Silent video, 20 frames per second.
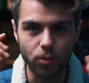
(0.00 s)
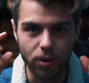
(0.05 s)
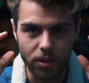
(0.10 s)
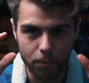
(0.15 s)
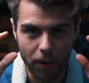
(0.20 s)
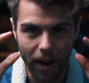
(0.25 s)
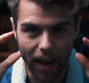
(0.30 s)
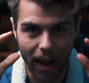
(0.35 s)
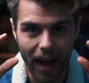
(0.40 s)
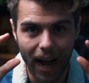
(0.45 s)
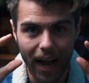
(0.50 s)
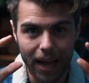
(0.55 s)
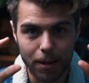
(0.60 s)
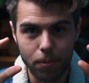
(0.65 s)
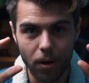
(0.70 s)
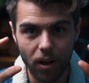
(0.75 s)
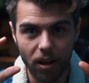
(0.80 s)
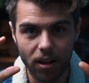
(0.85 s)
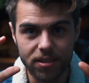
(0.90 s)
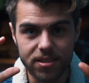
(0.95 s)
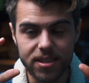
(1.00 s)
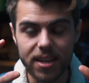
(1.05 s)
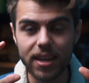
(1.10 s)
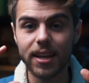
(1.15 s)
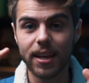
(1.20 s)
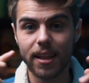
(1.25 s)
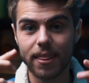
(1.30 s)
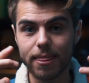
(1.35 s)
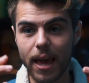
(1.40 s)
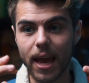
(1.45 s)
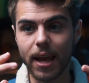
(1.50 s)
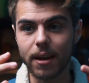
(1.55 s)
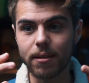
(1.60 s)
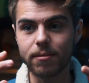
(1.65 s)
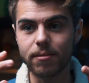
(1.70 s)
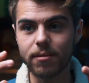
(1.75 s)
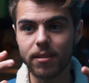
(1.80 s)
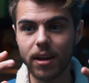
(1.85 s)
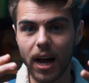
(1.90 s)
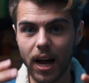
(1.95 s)
styles and setups that I could have
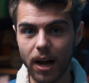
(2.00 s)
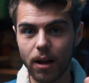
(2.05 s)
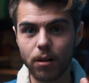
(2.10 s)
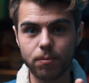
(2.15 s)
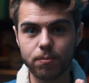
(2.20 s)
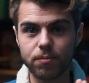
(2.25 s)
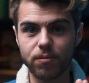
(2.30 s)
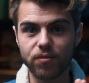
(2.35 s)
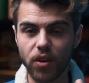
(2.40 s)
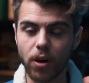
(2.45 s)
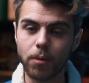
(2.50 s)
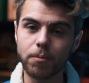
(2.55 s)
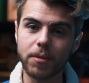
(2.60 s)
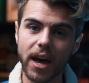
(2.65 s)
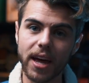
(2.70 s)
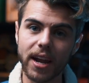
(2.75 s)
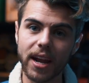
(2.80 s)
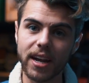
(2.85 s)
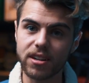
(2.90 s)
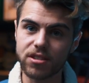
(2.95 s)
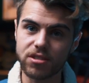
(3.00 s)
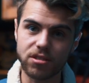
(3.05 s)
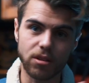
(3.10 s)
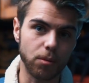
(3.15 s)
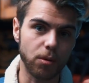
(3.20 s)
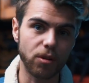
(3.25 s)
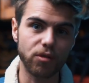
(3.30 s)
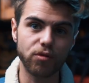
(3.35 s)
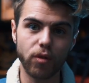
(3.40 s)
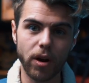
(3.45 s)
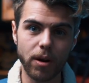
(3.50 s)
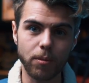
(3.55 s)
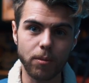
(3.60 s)
just done right away. It has this nice,